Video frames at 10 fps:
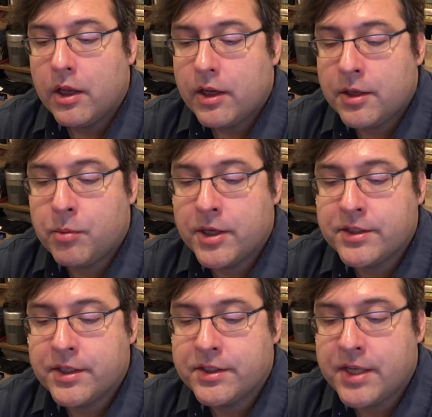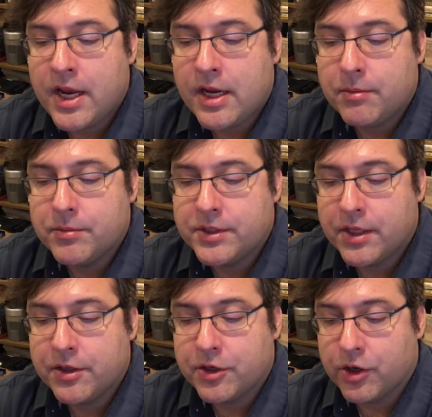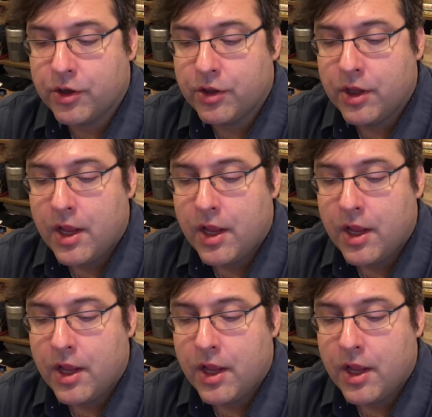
It was the same, said the girl,